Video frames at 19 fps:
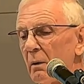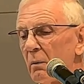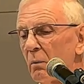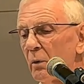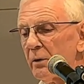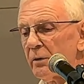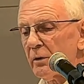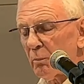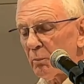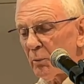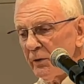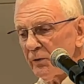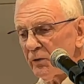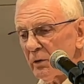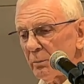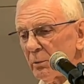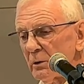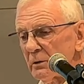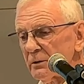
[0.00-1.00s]
With the
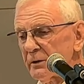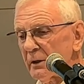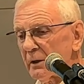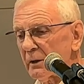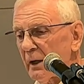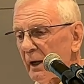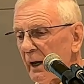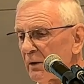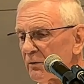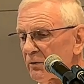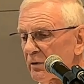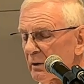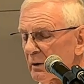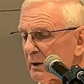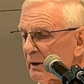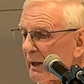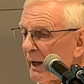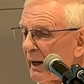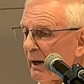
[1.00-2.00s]
principles that council
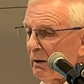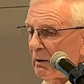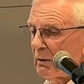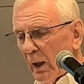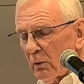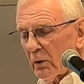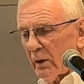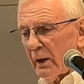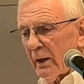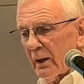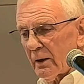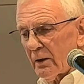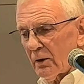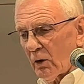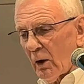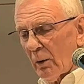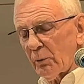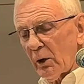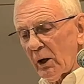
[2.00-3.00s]
are now looking at
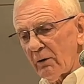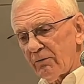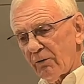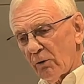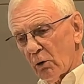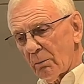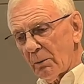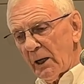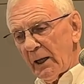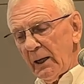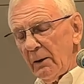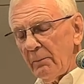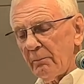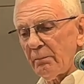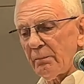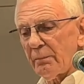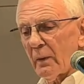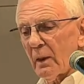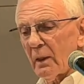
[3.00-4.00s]
adopting formally,
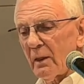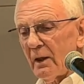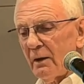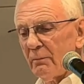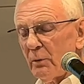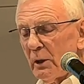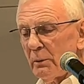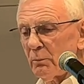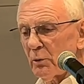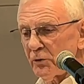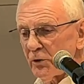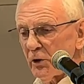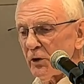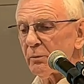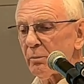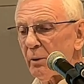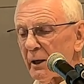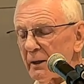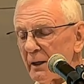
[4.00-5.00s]
they're being
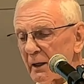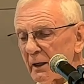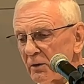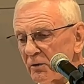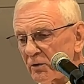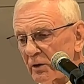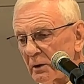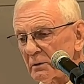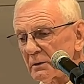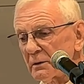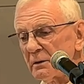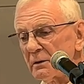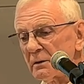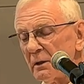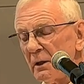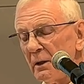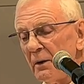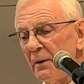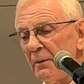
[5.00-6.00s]
produced by their
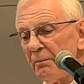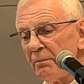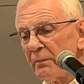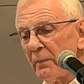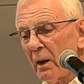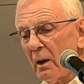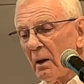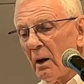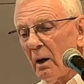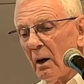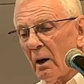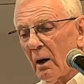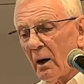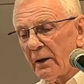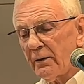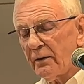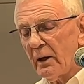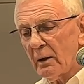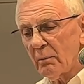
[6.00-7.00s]
consultants,
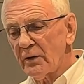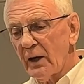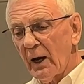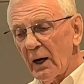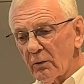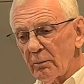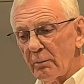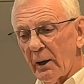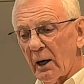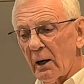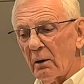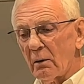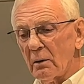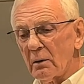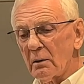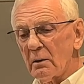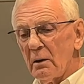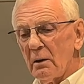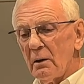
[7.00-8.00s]
I think South
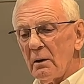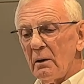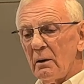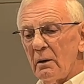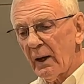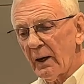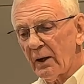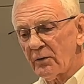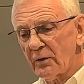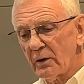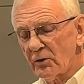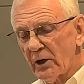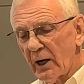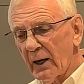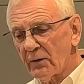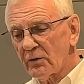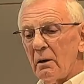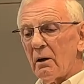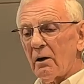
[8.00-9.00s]
Bowral has the
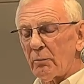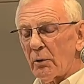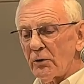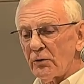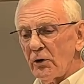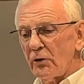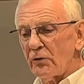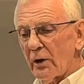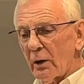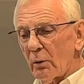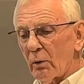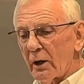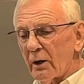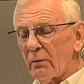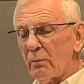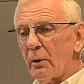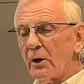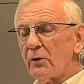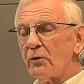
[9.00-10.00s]
chance of producing one
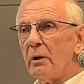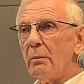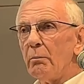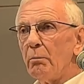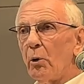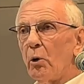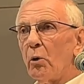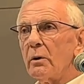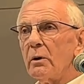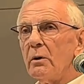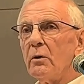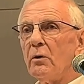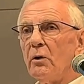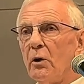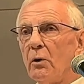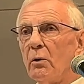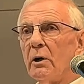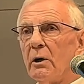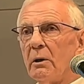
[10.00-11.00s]
of the most important
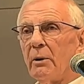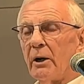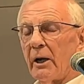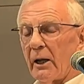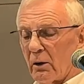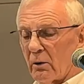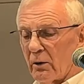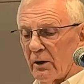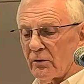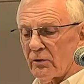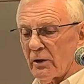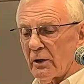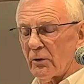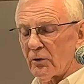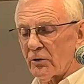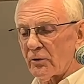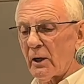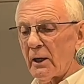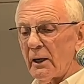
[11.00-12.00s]
new urban areas in
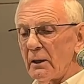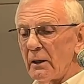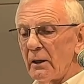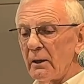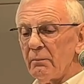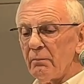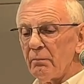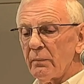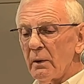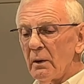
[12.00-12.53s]
Australia.